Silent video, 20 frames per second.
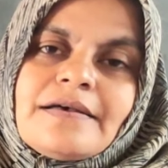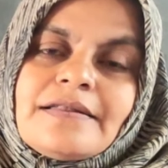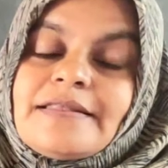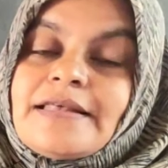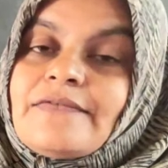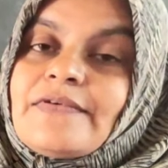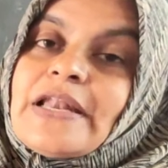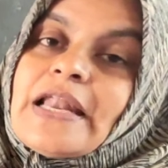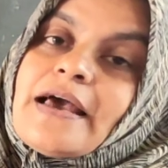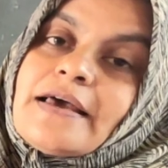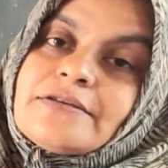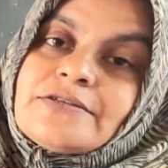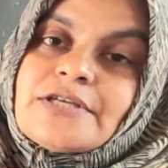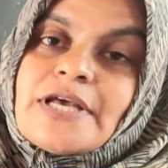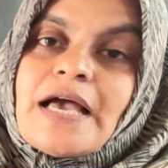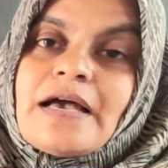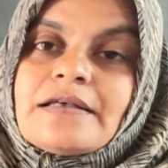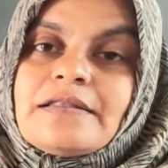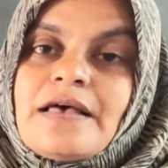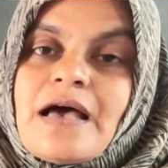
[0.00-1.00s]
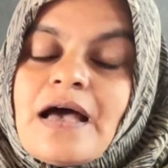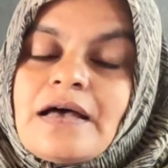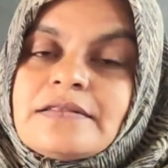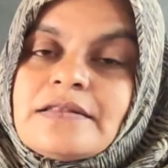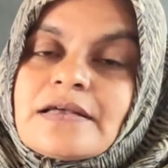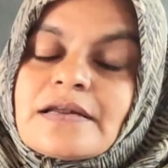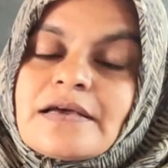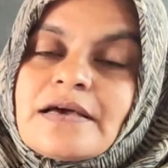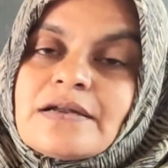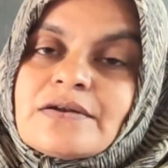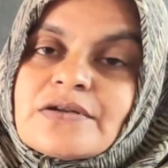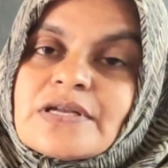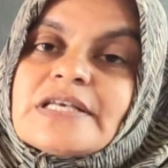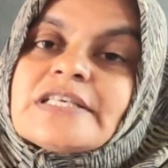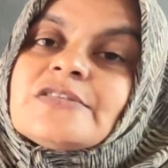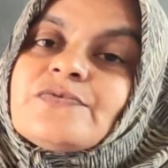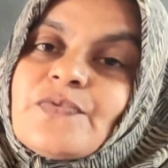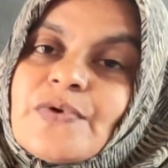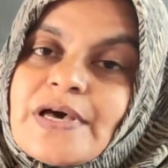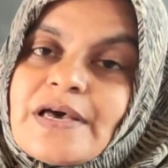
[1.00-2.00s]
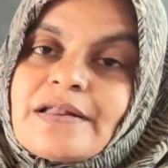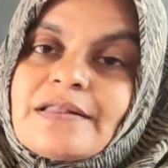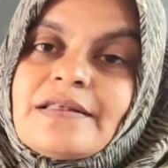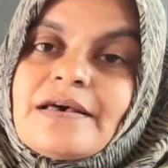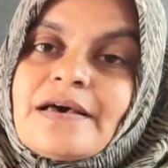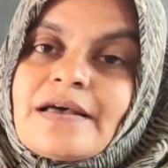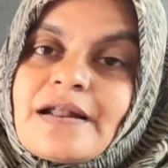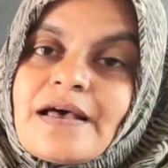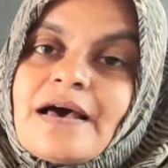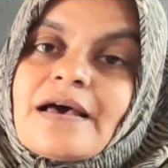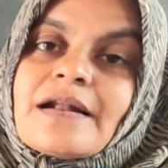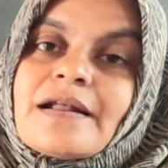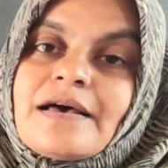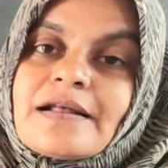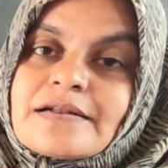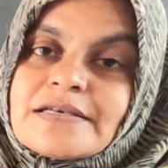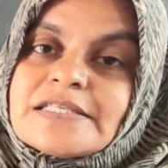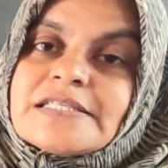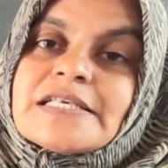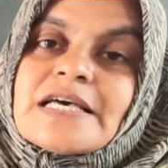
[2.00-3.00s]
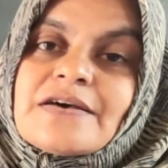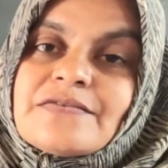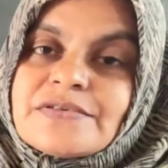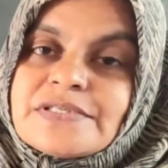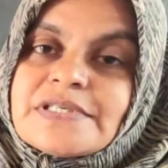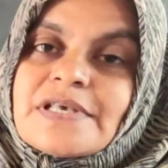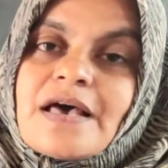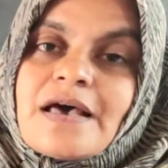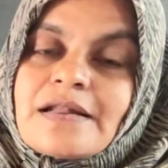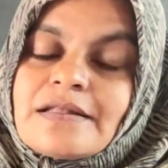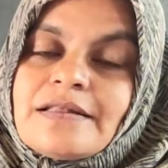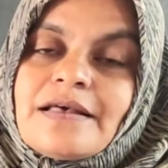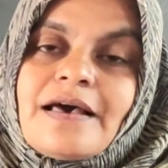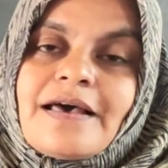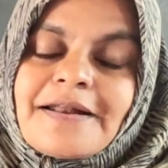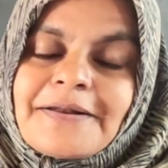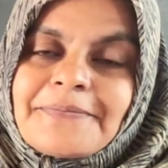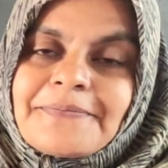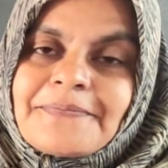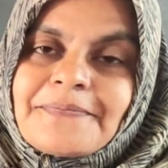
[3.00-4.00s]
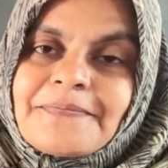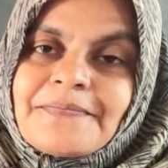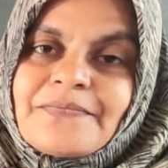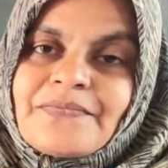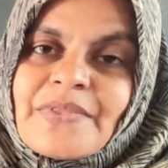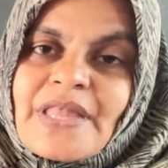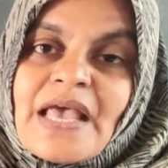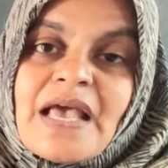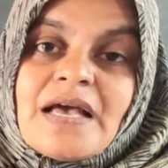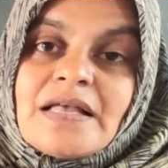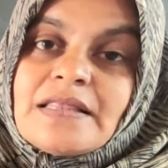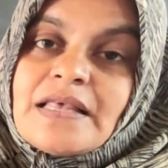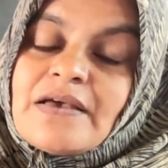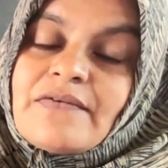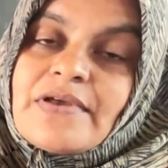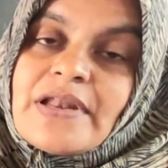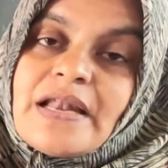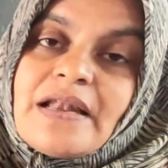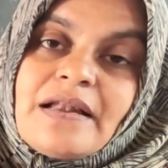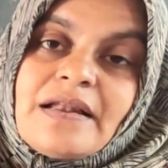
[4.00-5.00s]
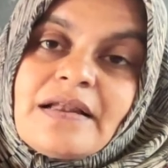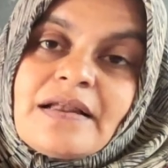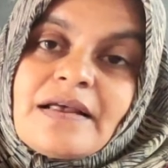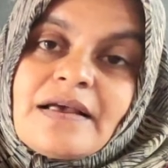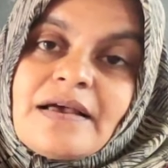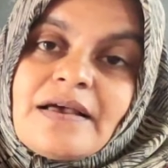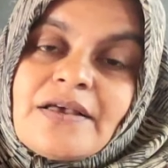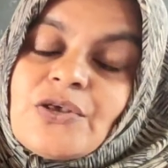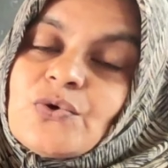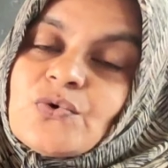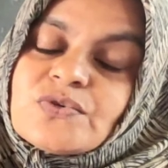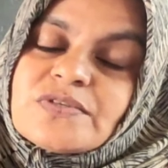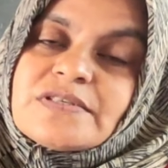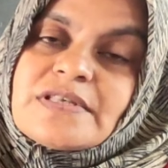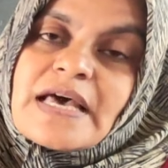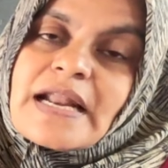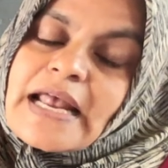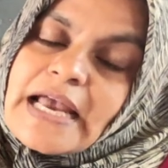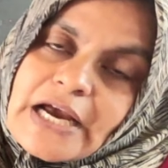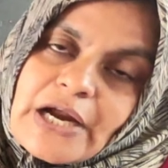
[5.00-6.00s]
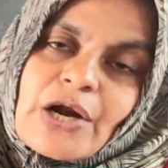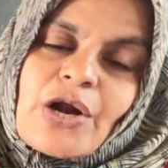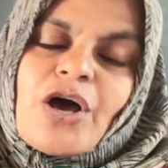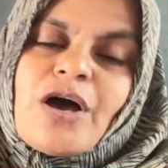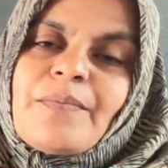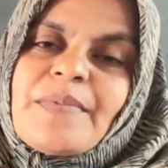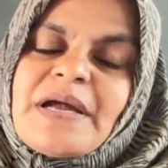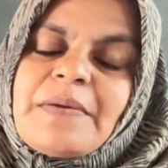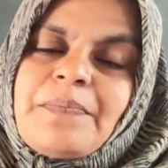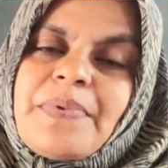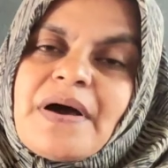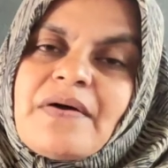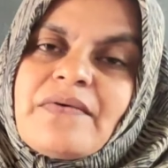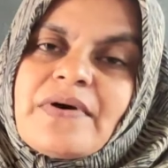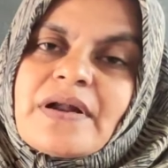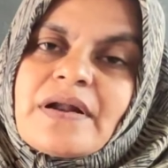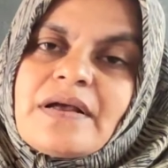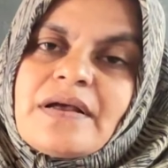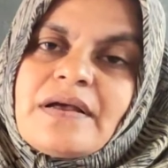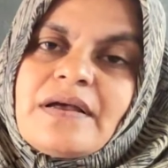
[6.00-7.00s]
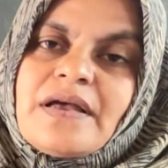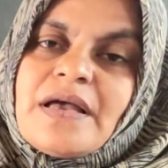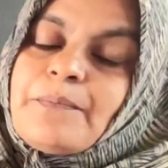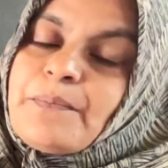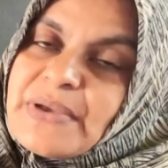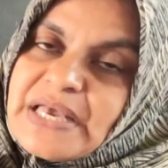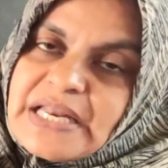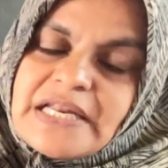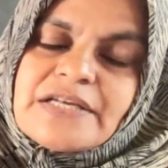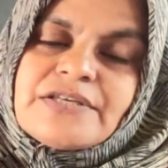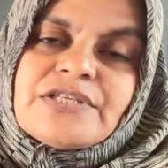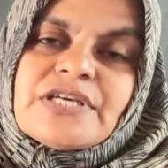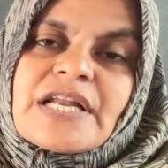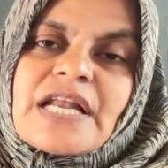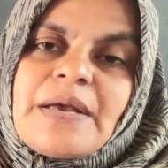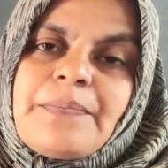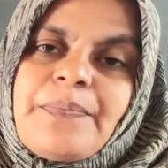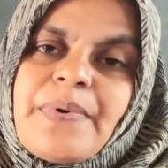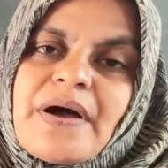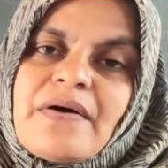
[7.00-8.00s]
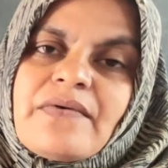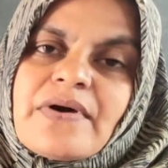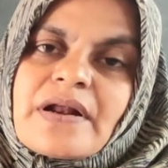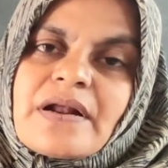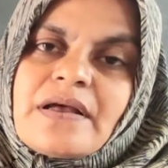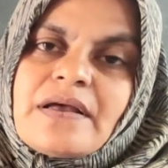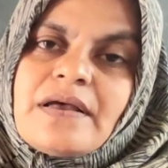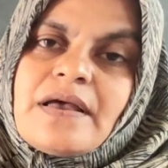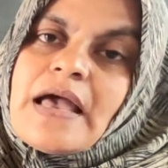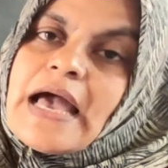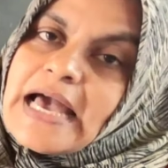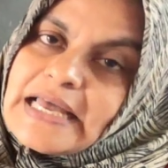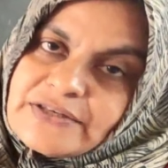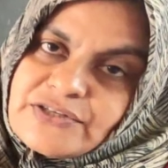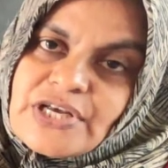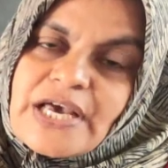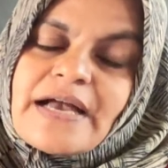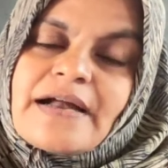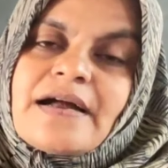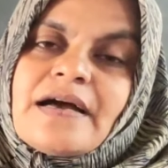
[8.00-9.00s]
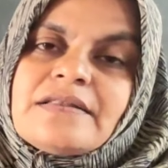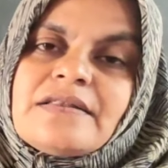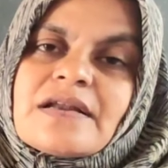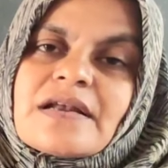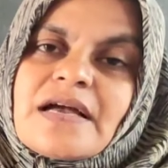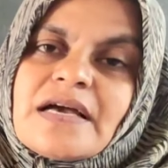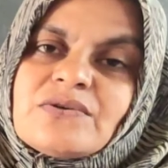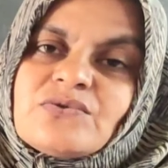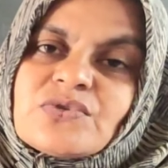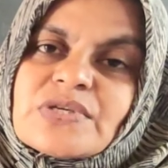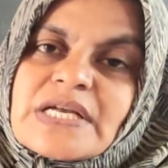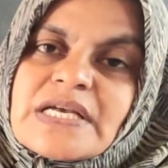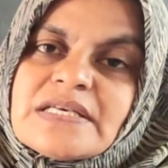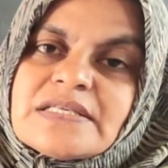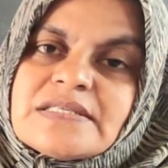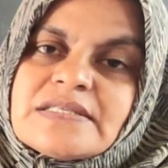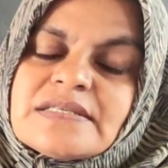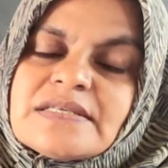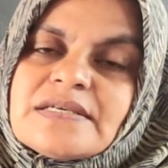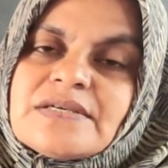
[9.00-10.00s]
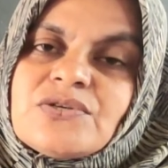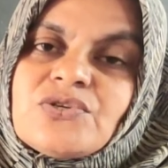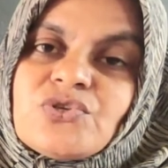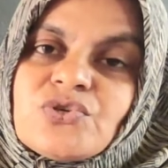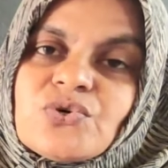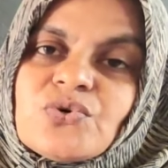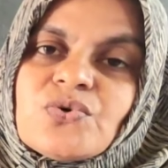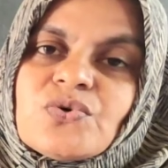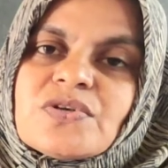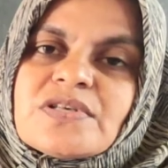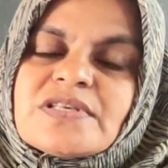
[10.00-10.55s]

They will attack the other countries where there are reserves are there. They will use their economic power, military power, attack other countries to